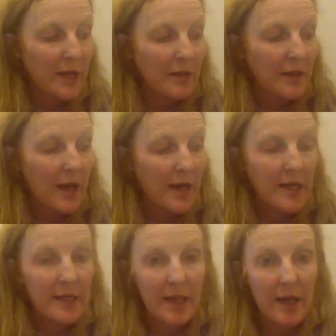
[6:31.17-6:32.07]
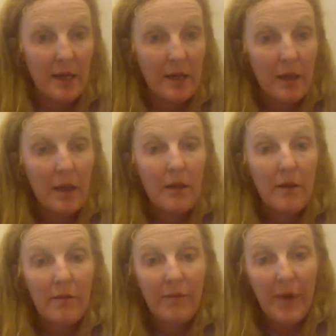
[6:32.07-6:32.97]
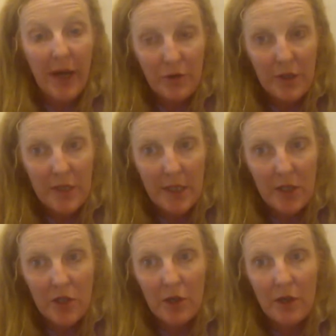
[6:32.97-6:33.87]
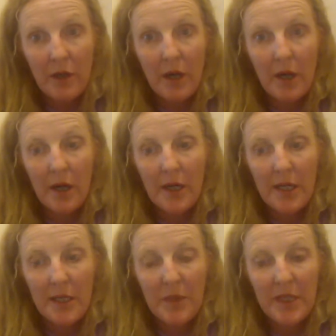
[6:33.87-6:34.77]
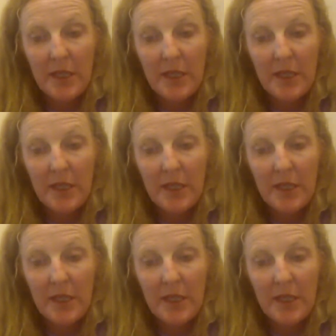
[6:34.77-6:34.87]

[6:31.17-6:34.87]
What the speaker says: mention that Claudie is a veteran teacher.